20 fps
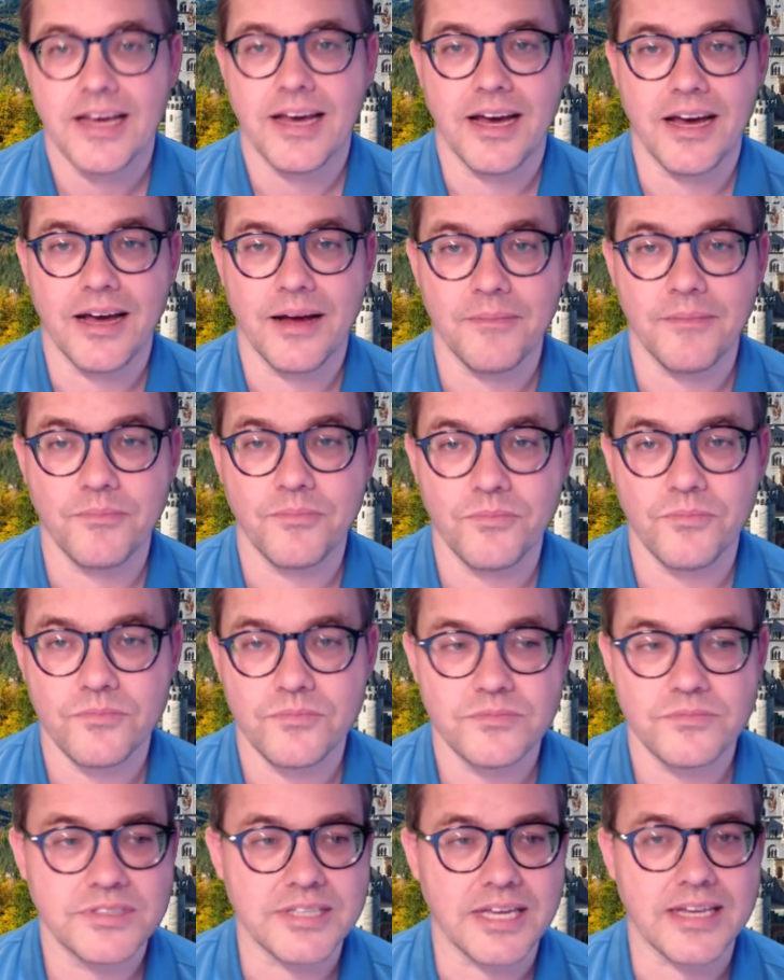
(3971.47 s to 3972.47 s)
Um,
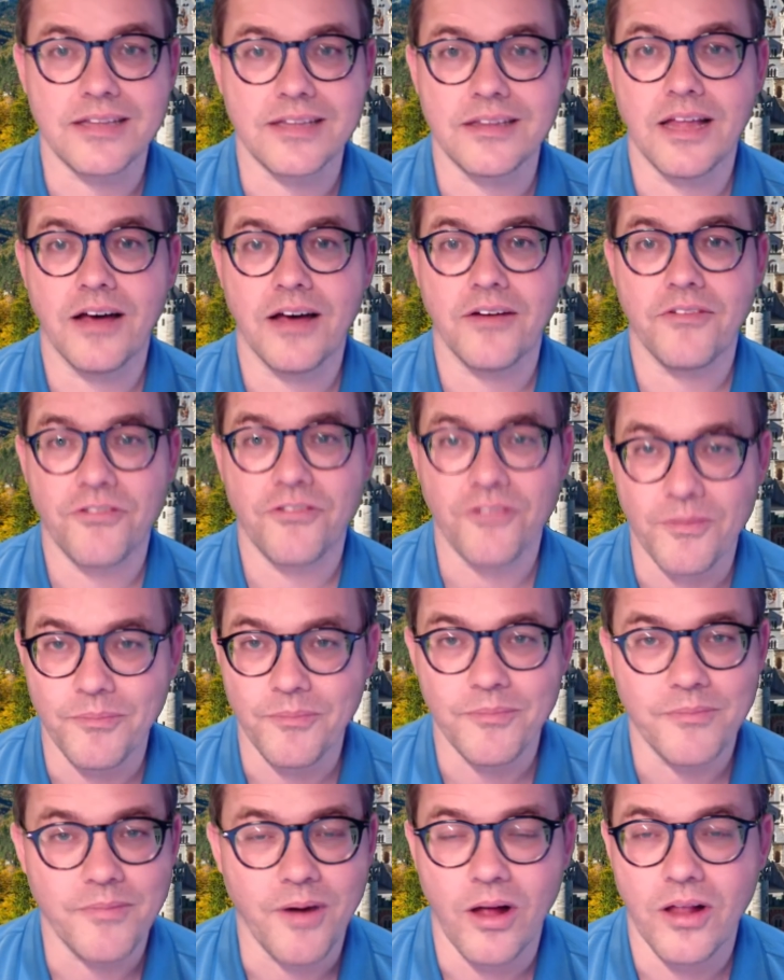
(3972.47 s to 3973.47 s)
sending love
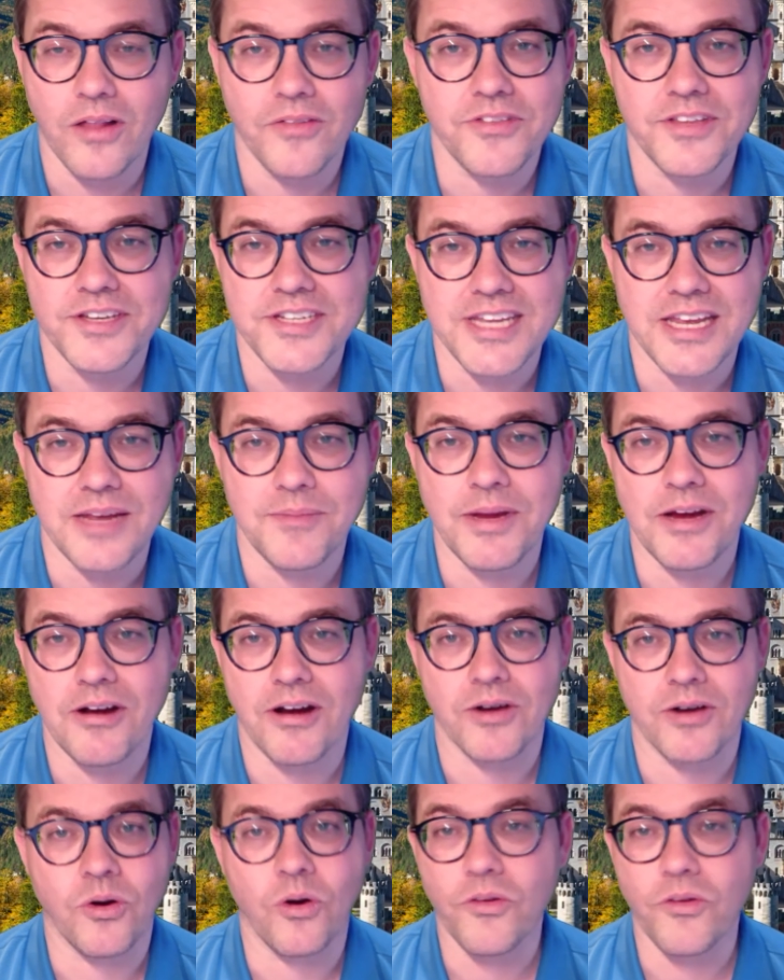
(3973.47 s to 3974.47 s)
from all of the team here
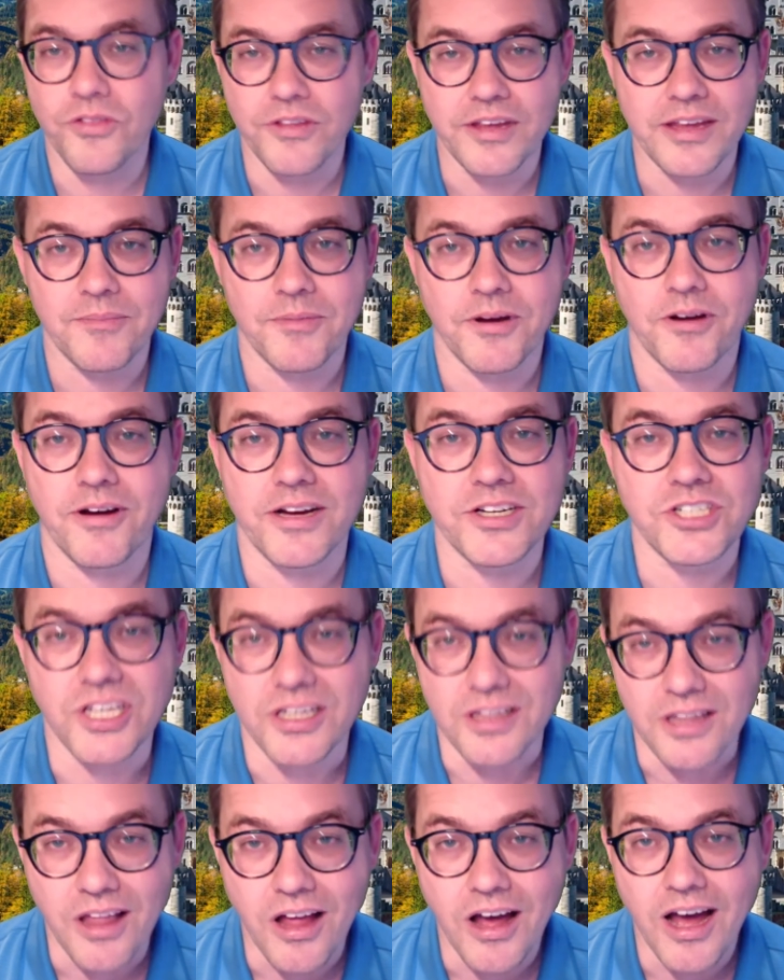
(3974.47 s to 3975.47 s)
at Holthe
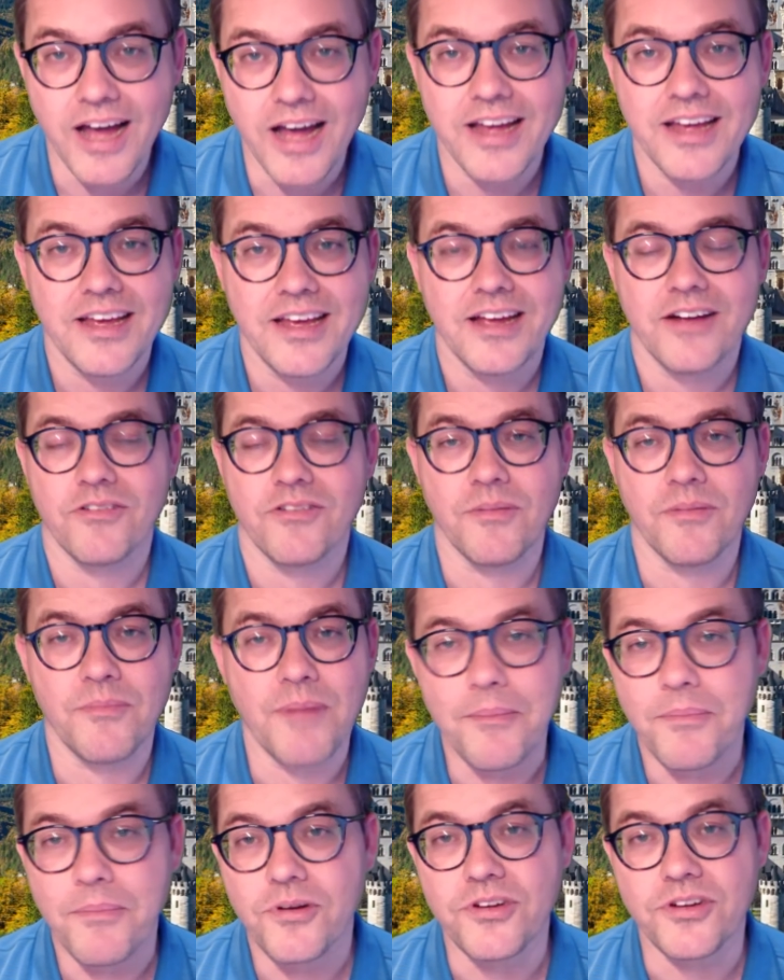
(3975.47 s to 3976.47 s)
Immigration Law.
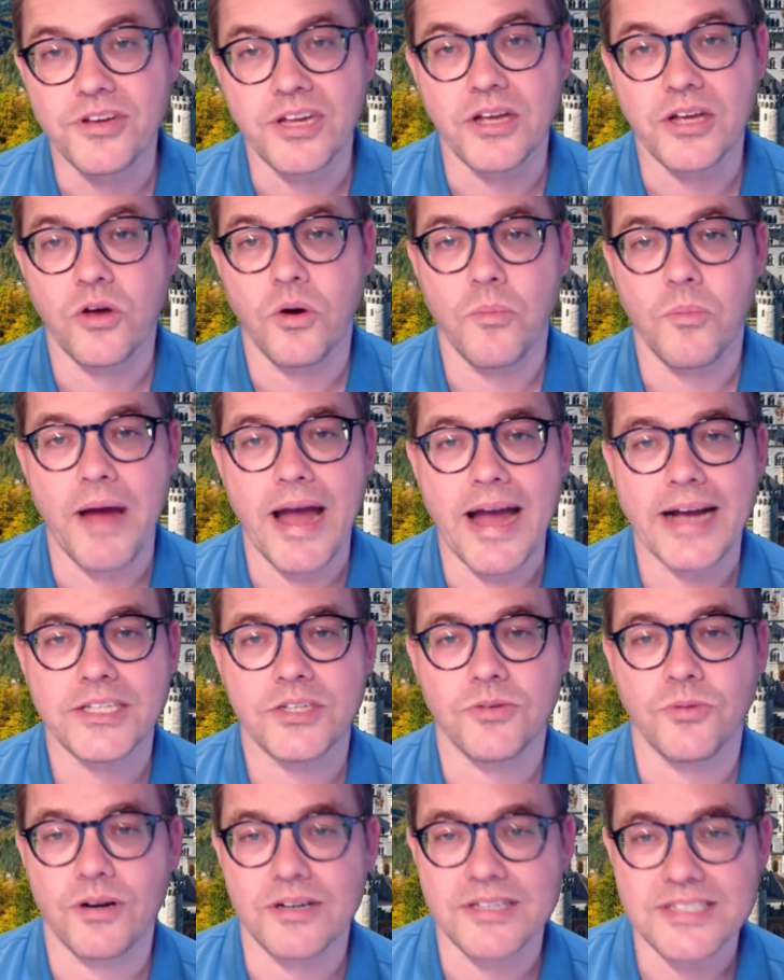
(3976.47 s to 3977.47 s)
Remember, you can go back
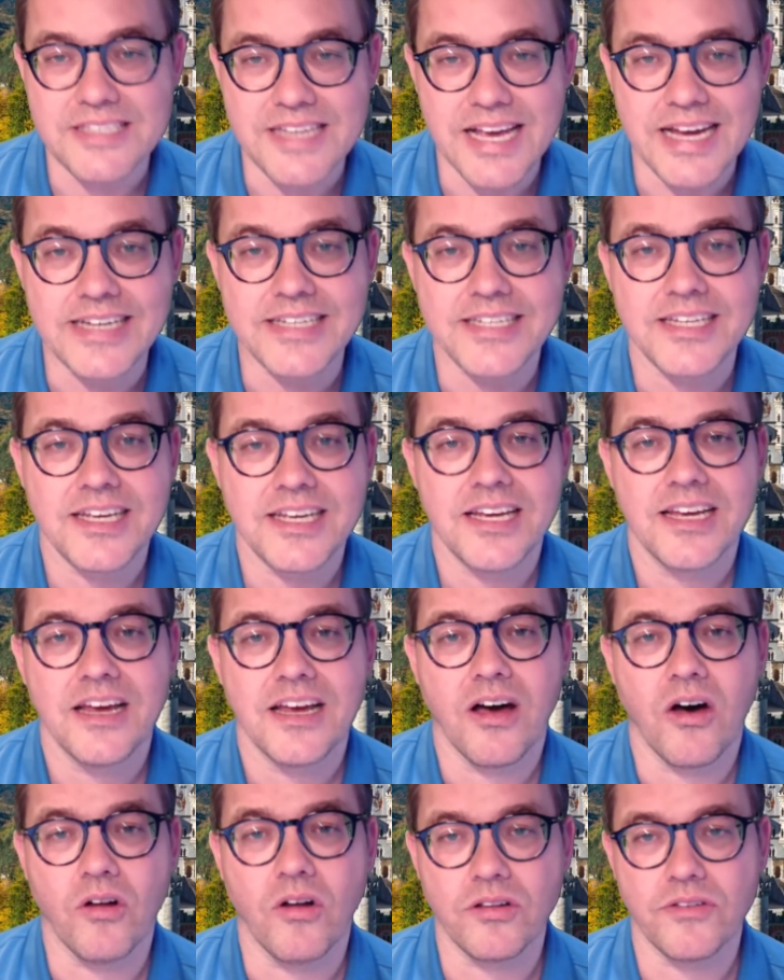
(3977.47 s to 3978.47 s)
to our site.
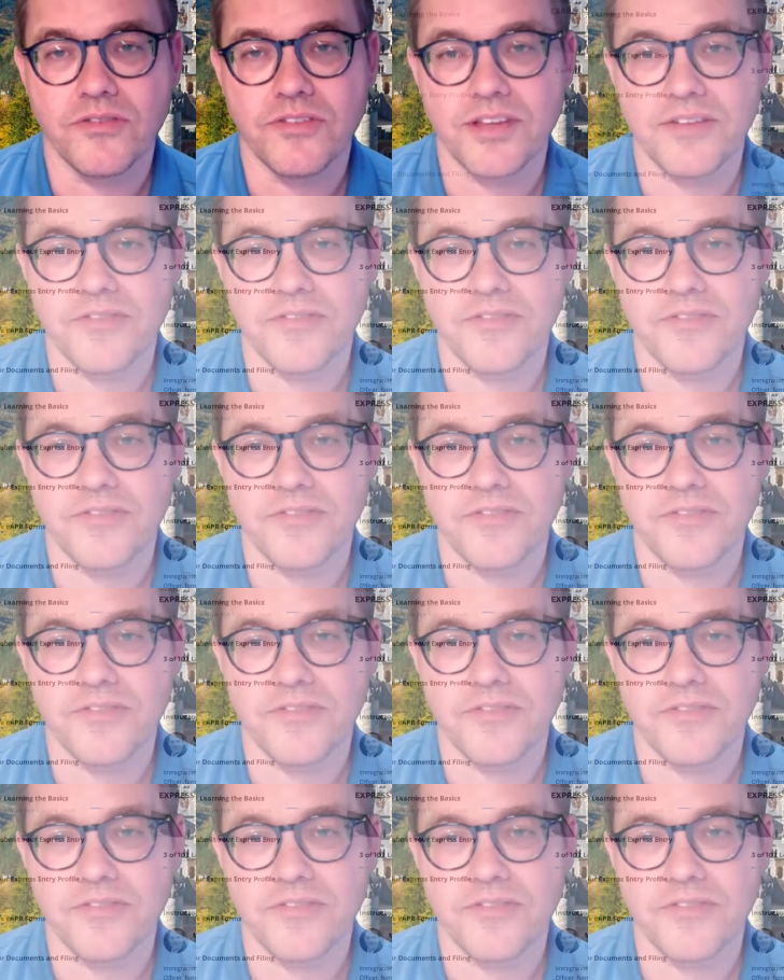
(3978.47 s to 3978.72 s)
All of the